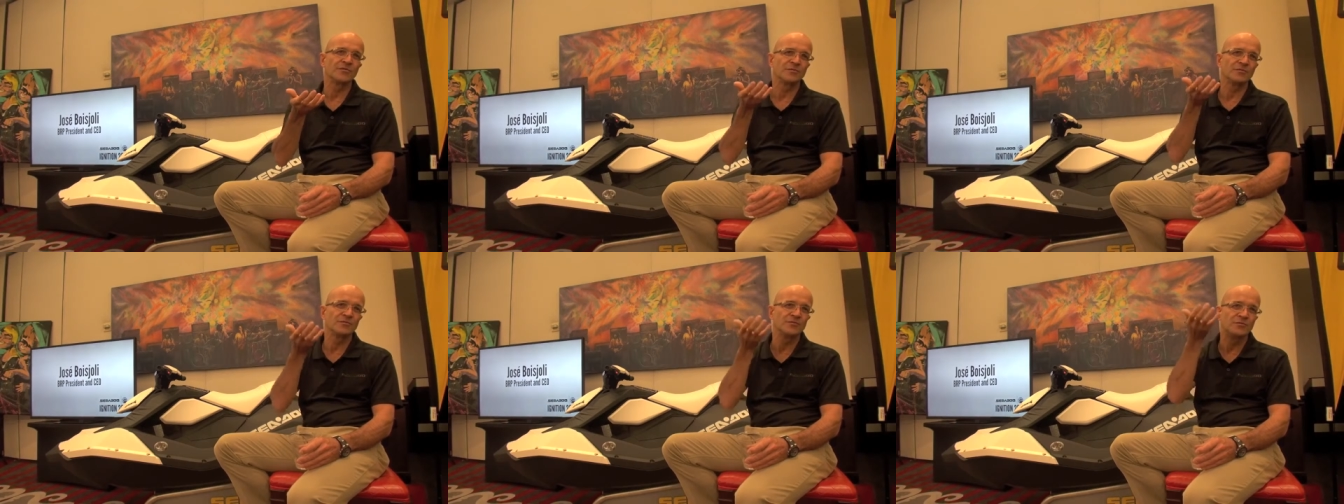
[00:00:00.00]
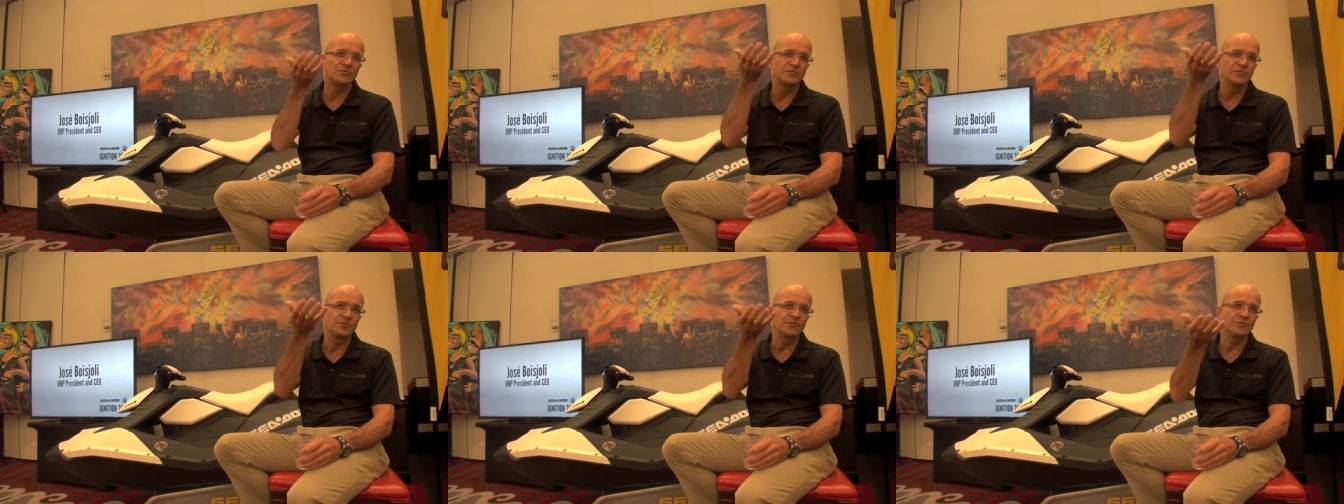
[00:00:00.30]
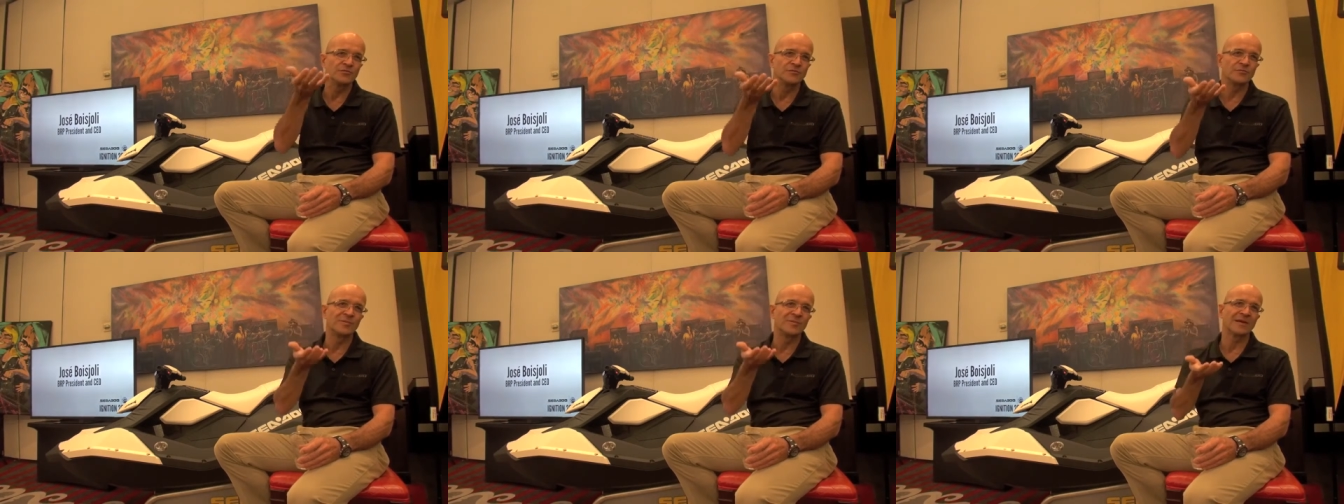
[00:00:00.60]
to to
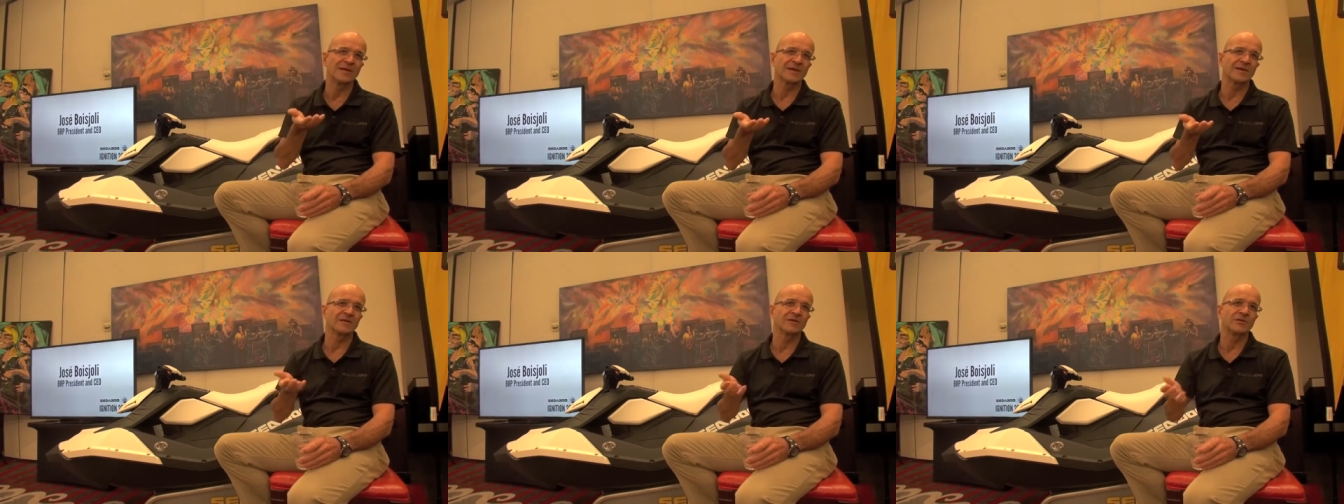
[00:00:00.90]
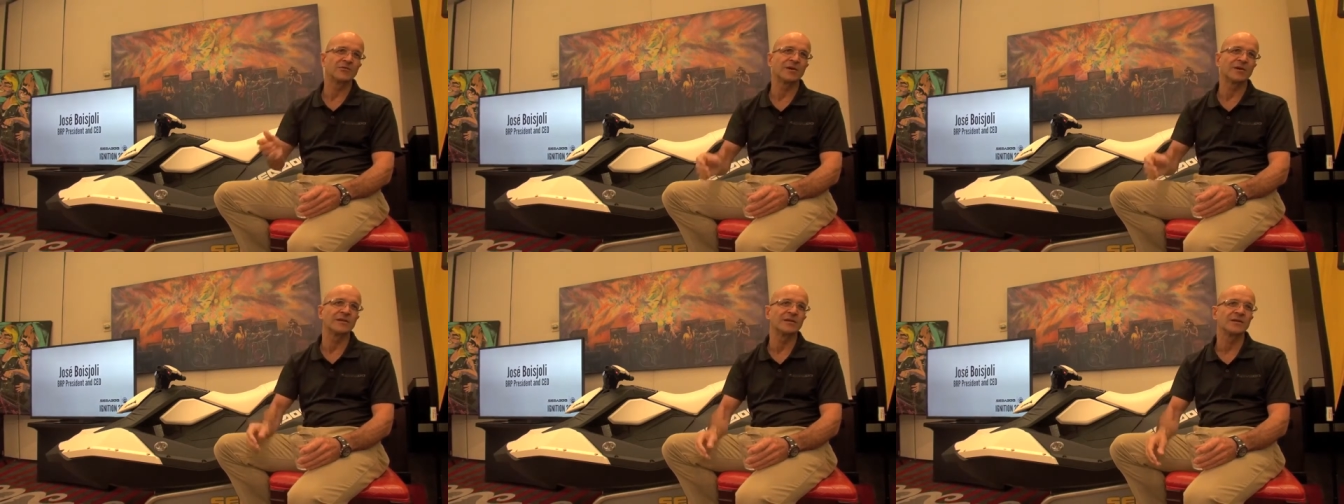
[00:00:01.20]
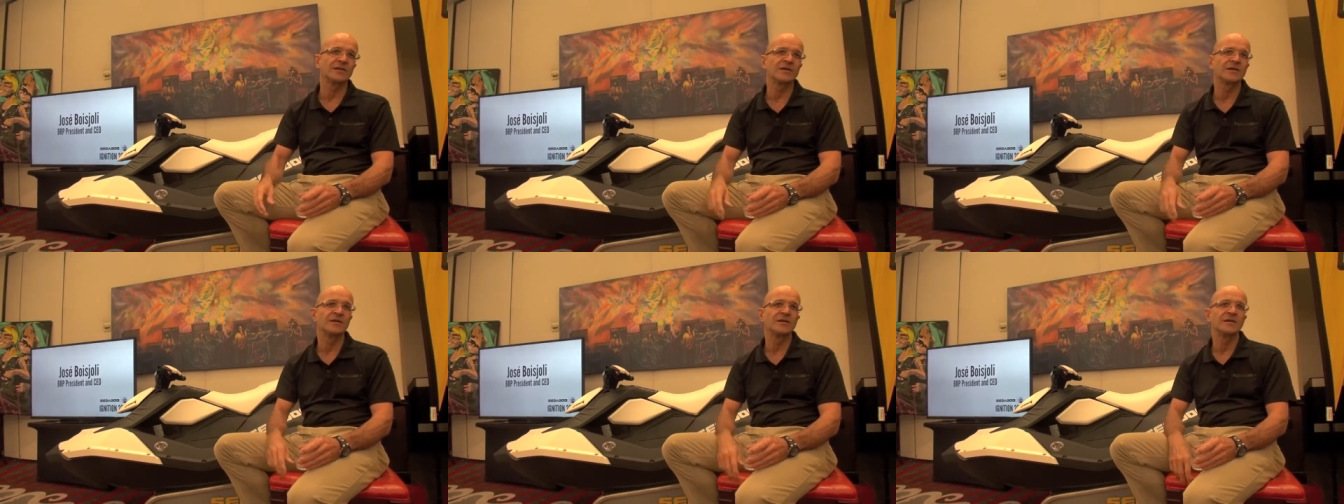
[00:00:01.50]
plane
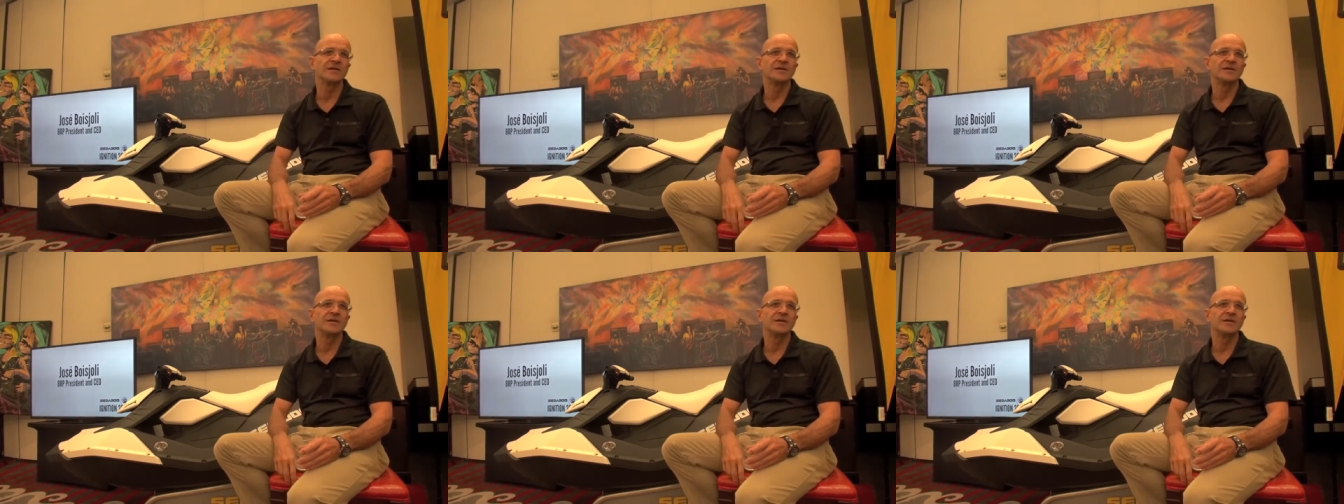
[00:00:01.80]
quickly.